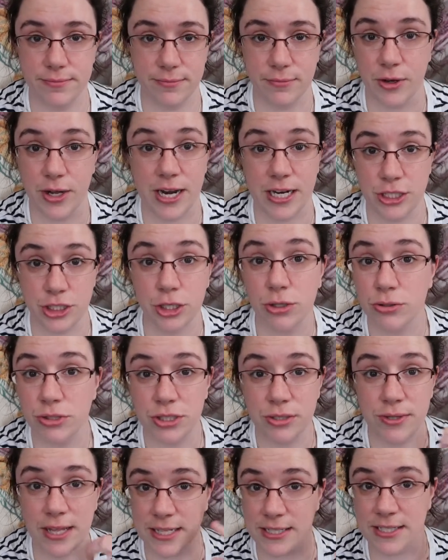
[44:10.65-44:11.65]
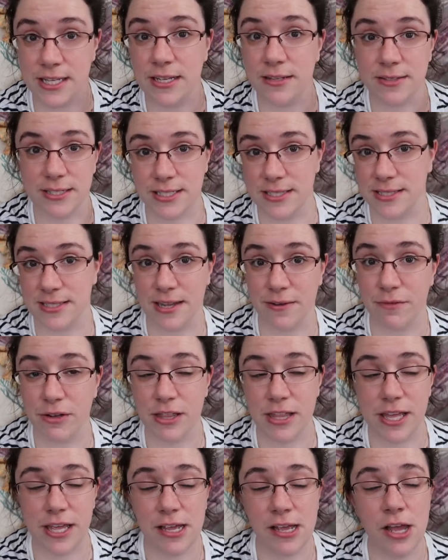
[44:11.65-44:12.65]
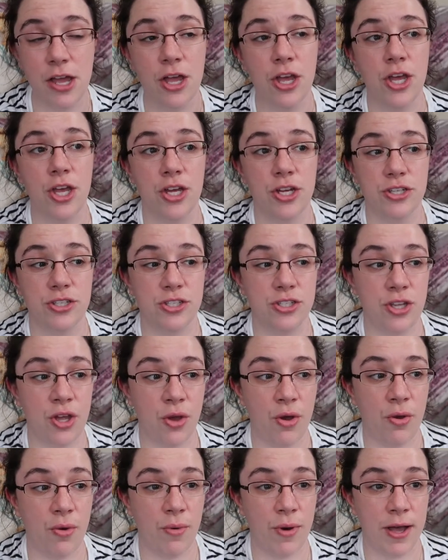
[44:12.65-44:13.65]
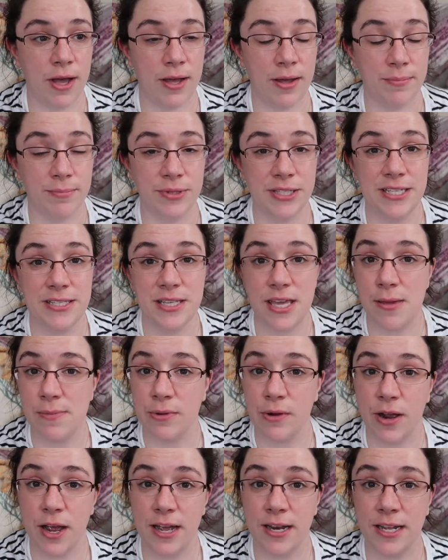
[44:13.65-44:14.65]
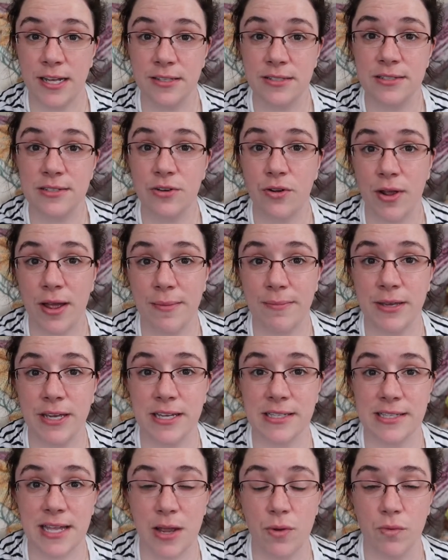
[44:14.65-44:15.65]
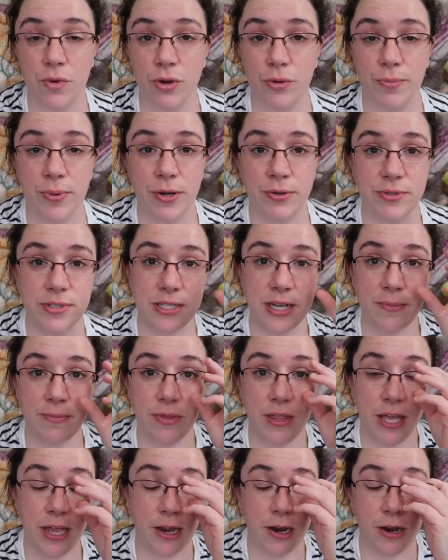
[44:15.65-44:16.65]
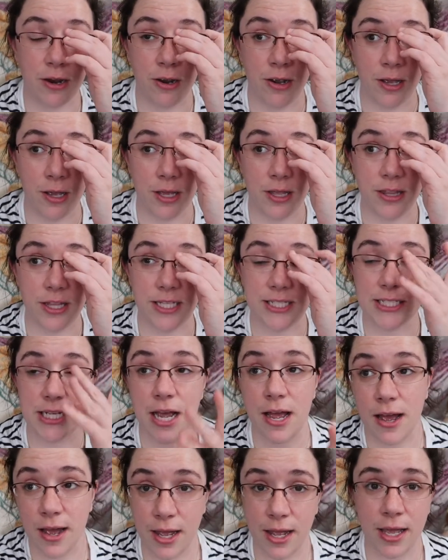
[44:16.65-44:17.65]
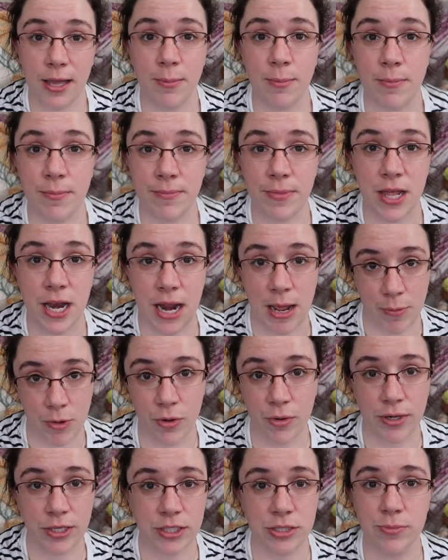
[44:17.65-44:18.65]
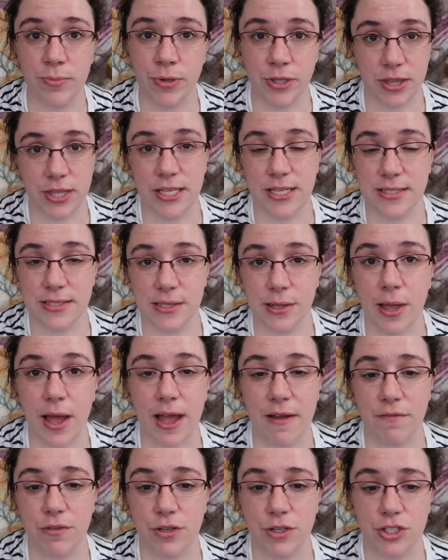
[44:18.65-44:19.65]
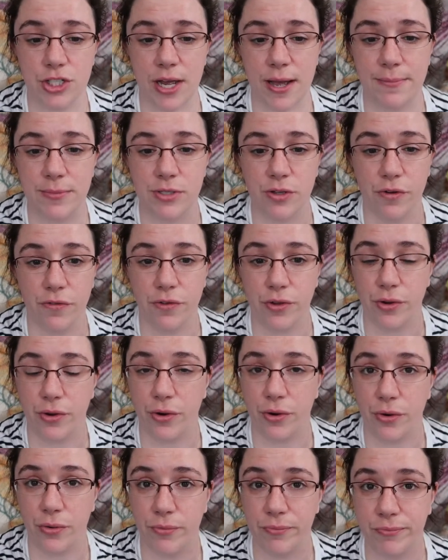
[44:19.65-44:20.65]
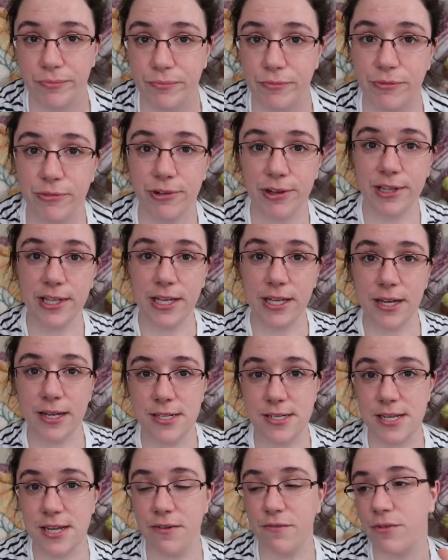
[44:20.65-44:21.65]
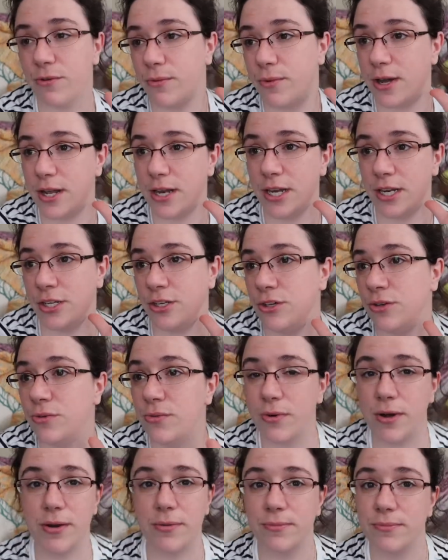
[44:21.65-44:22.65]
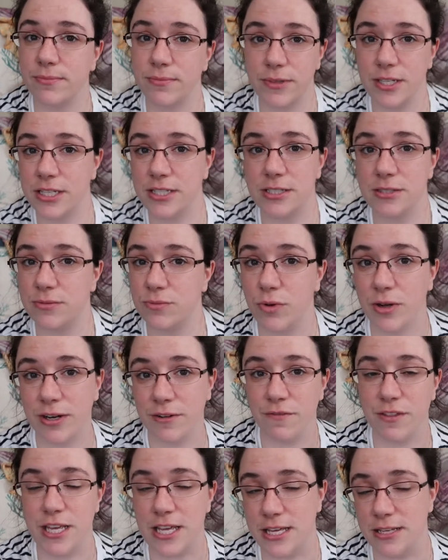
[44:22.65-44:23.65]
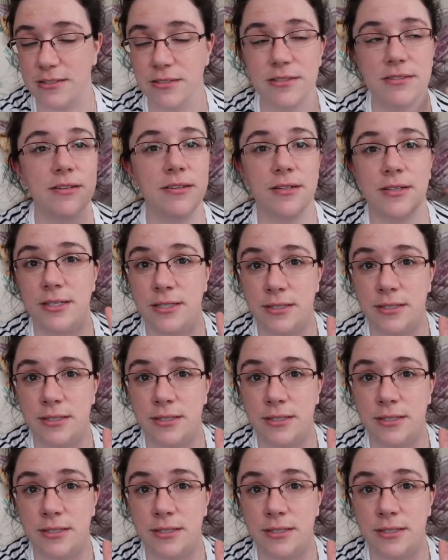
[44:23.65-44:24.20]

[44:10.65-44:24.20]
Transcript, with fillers: what I showed you. That's it. This is everything. So please keep your eye on Instagram because I will post up there the time that I'm going to put these live in the shop. So if you're really hunting for one and you want this one of these,